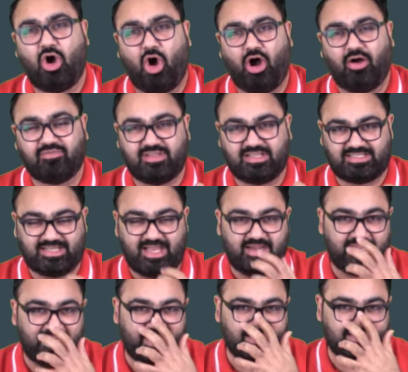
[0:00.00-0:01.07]
of the
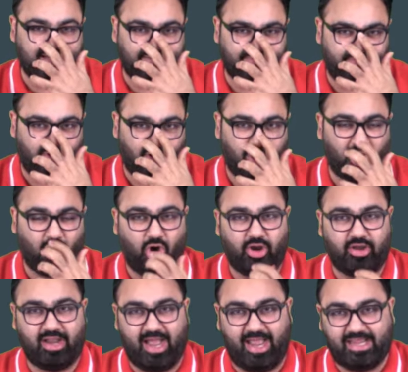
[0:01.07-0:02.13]
sun rays that fall
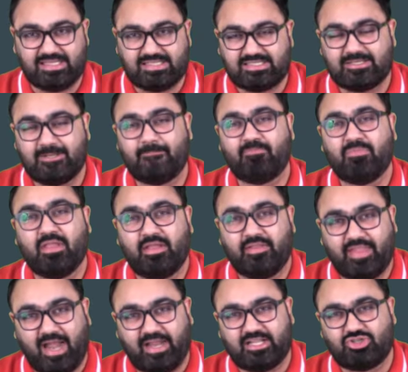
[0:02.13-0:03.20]
on ice,
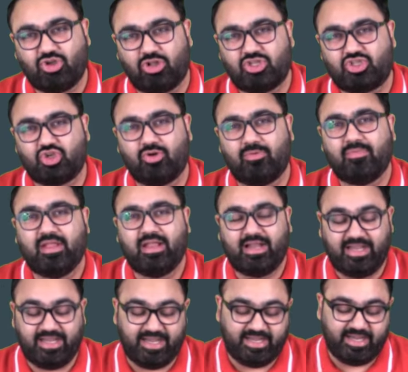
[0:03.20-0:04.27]
that is also
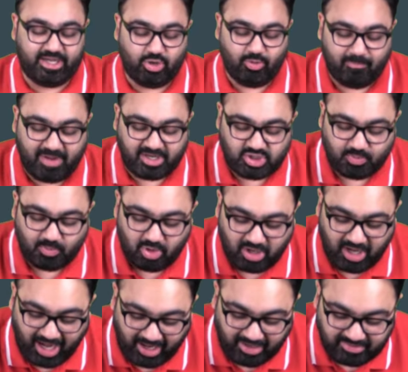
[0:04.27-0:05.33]
leading to much
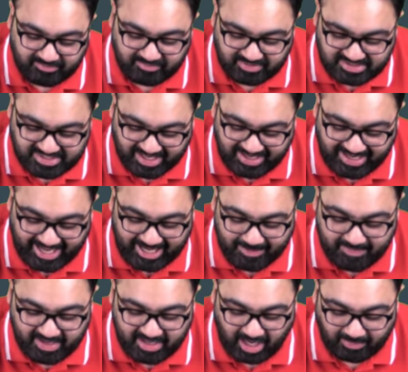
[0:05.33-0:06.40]
more sunlight
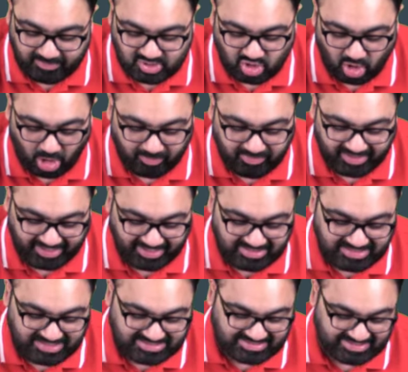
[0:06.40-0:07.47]
being absorbed
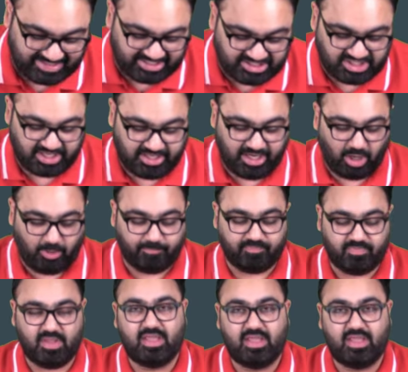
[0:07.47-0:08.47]
in this region now.